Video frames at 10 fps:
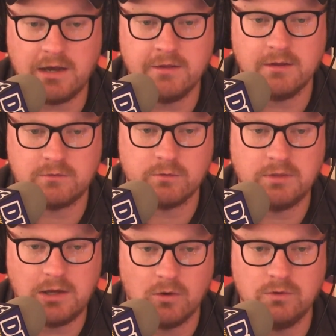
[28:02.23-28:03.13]
I so
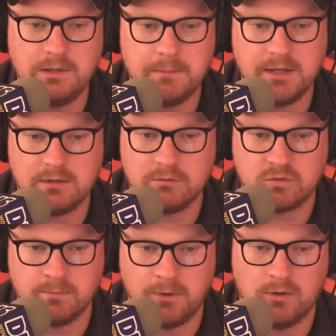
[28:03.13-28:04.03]
they only make
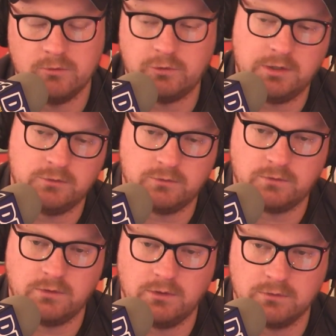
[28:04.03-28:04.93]
small changes
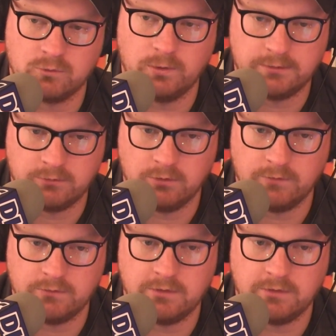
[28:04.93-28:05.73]
to this quick service.